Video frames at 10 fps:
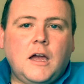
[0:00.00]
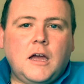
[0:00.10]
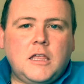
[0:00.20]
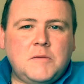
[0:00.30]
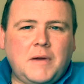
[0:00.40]

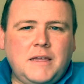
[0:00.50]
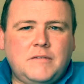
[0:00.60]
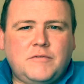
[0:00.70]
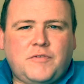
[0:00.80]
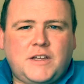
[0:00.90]
you might
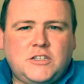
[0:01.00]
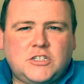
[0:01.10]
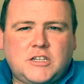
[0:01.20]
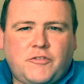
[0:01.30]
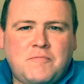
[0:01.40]
find
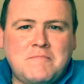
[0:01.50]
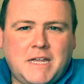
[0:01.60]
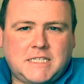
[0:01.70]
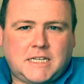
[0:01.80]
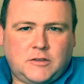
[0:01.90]
yourself
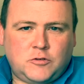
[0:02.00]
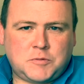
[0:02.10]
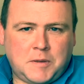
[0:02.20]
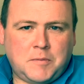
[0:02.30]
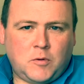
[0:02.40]
missing those
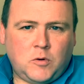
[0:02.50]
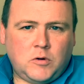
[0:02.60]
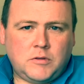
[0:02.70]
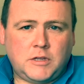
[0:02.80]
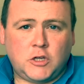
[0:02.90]
people
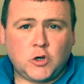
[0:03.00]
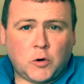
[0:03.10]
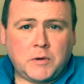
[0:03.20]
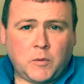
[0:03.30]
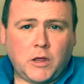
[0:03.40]
that you
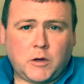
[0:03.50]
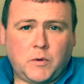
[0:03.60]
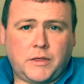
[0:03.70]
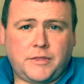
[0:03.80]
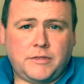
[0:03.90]
normally work
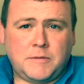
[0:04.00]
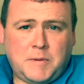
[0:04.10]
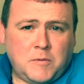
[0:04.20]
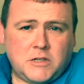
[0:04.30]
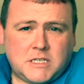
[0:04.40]
with, the
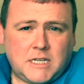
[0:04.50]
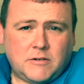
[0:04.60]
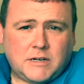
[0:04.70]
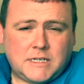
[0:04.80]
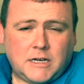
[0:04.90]
people you see on
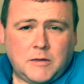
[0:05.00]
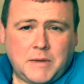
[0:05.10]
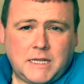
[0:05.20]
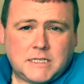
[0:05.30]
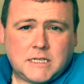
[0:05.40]
a daily
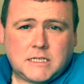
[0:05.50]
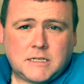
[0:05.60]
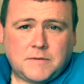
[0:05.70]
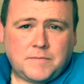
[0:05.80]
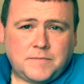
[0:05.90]
basis.
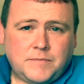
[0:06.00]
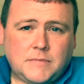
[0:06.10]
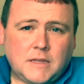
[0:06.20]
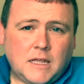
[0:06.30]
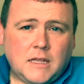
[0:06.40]

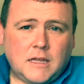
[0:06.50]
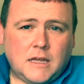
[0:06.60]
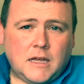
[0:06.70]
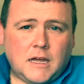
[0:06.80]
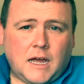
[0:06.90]

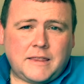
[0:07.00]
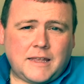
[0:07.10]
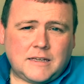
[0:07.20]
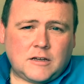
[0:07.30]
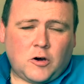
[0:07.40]
And
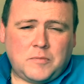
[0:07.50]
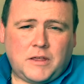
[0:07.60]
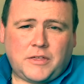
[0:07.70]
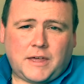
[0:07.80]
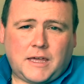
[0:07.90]
that got me
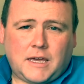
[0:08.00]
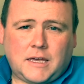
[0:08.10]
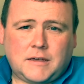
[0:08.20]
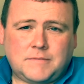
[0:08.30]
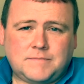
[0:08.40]
thinking,
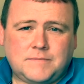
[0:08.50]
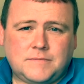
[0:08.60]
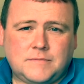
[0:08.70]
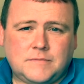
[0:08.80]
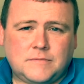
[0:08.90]

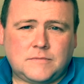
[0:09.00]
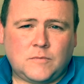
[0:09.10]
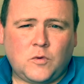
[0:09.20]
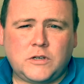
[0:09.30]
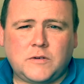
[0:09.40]

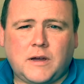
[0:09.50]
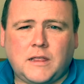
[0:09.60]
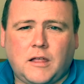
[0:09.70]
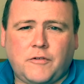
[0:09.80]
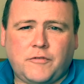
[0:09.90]
what do I
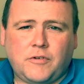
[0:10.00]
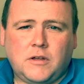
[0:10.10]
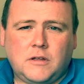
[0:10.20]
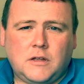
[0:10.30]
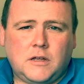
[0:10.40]
love
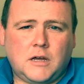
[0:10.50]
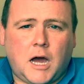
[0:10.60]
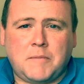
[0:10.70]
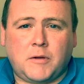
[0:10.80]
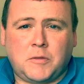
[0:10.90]

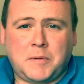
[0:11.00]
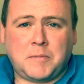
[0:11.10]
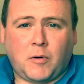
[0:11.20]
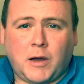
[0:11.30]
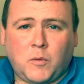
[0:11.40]
about the
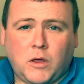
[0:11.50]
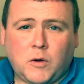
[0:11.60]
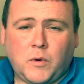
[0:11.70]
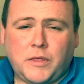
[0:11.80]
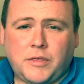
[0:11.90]
people I
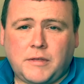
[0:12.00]
work with?